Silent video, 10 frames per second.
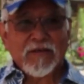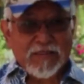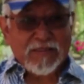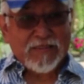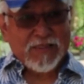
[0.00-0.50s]

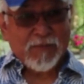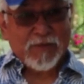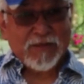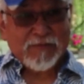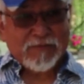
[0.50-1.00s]
this
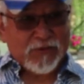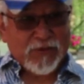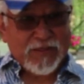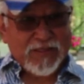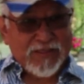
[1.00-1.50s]
coming
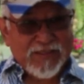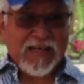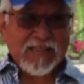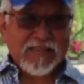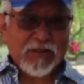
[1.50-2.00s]
30th, and
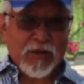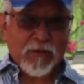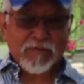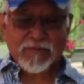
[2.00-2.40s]
I said no.